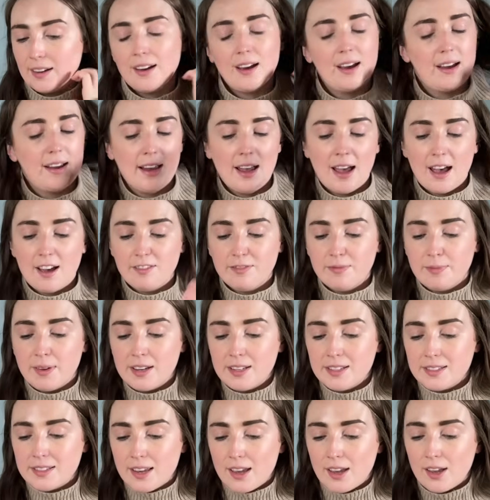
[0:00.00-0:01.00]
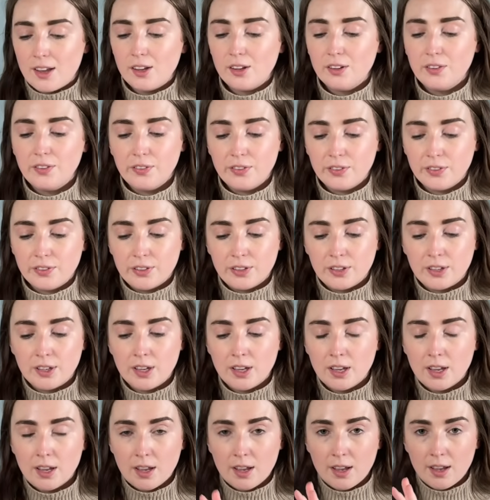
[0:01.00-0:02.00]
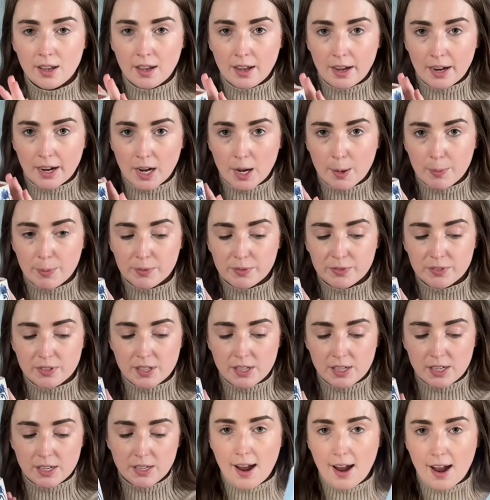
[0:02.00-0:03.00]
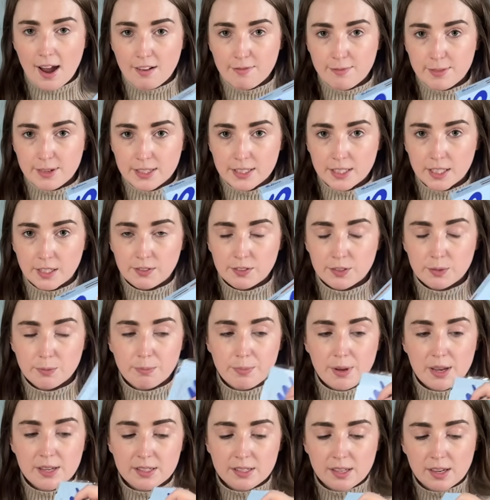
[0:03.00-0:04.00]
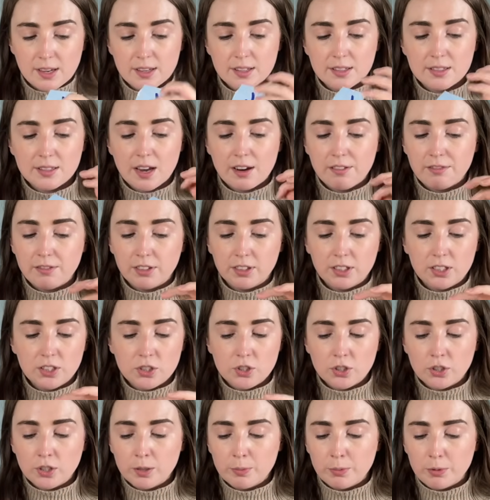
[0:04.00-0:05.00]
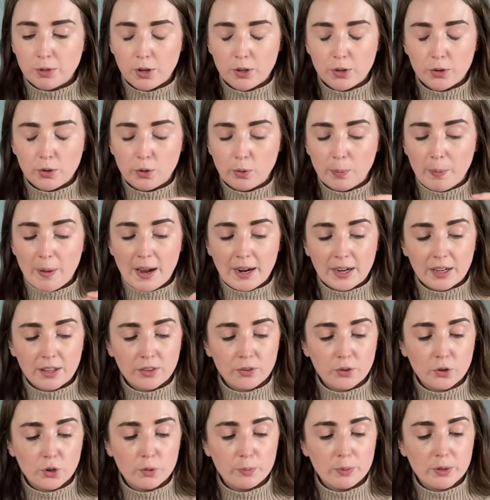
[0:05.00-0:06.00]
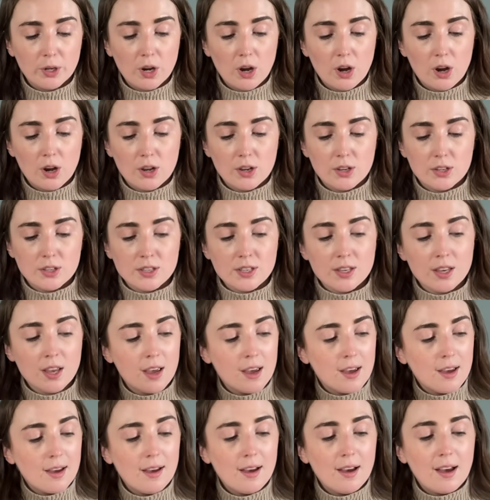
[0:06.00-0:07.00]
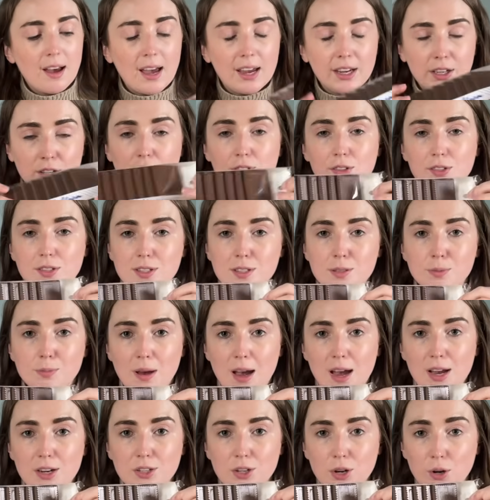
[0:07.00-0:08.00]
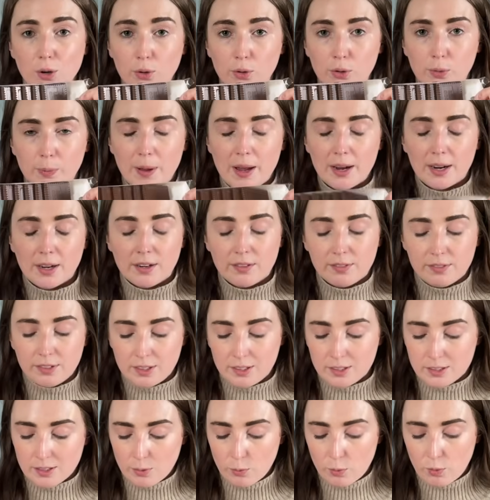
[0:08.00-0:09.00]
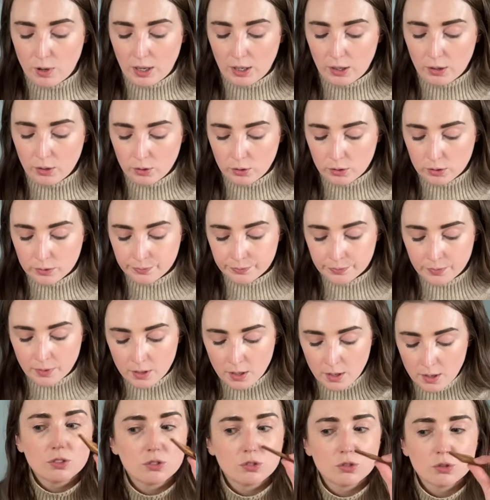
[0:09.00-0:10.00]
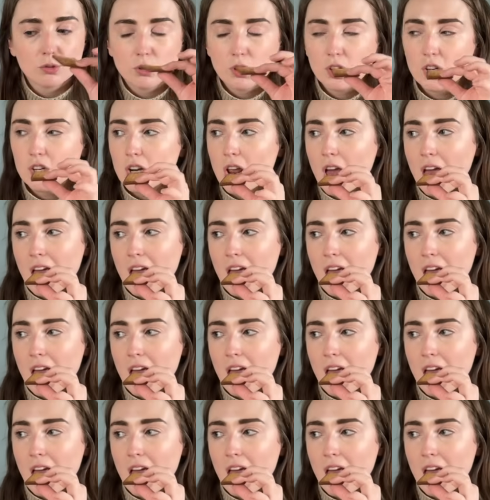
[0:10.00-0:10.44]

I have myself a cup of tea. I have myself some biscuits. I really shouldn't have brought the whole packet through because I could smash a whole packet of these in one go. So good.